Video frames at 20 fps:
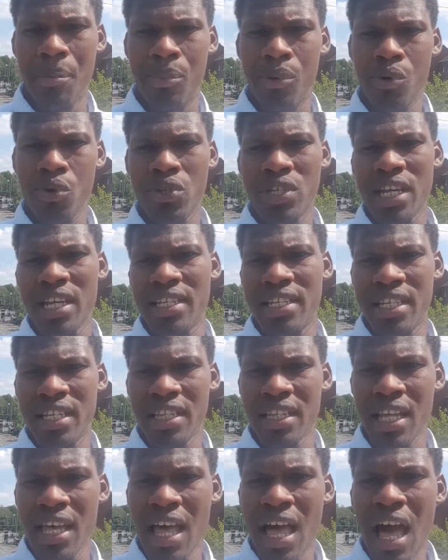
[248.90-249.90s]

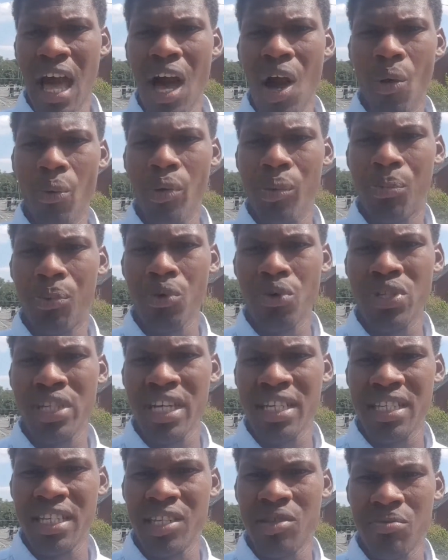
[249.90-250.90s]
processing, how we
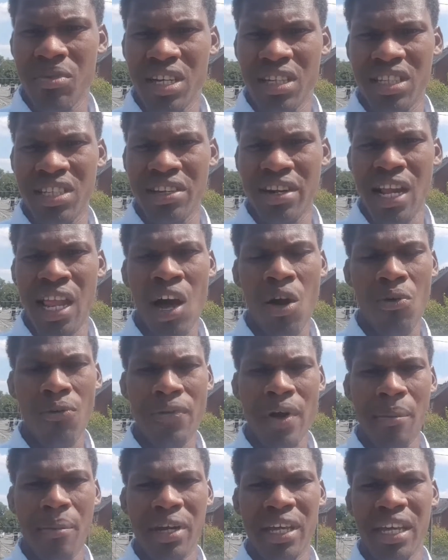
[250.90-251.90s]
process this material, how we
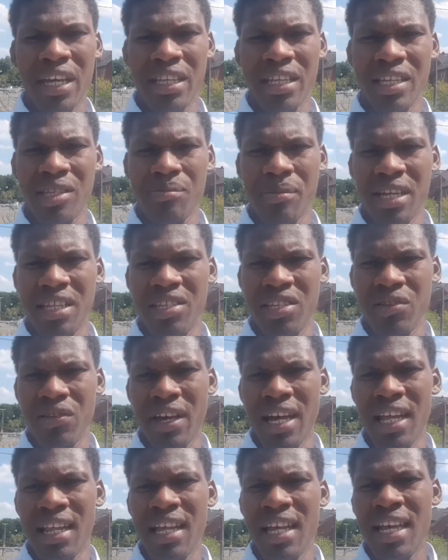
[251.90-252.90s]
fabricate this
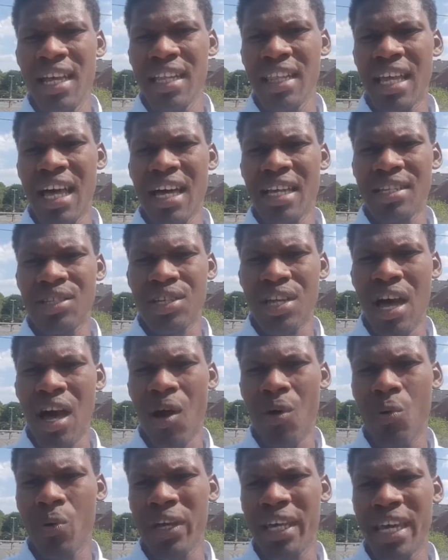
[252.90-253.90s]
material. That's
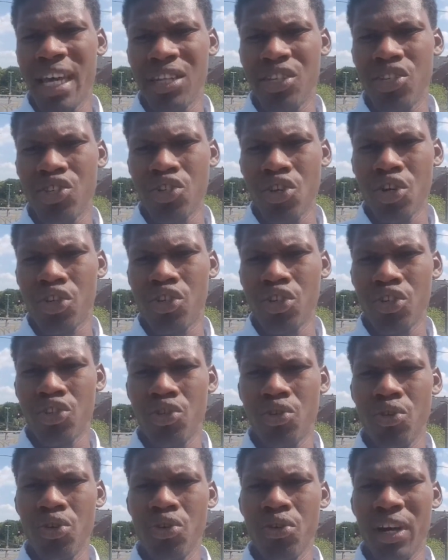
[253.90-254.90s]
how we get the structure.
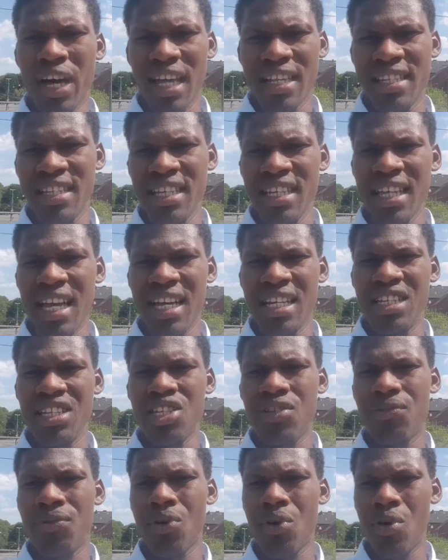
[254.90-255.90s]
So you can see that
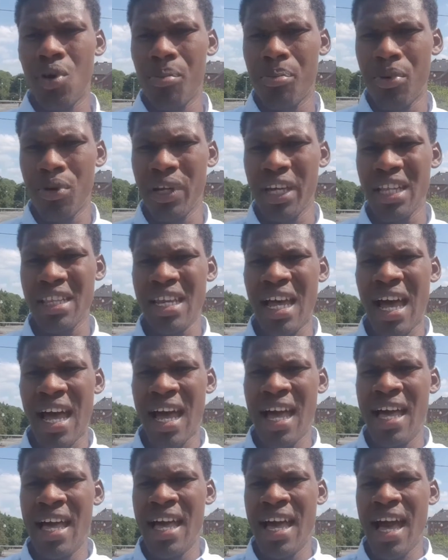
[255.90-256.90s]
these 4 components
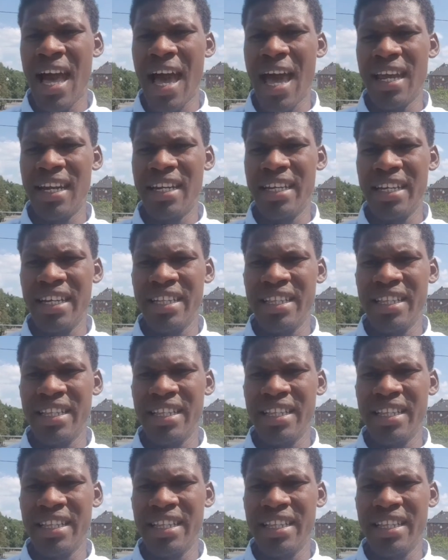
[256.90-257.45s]
are highly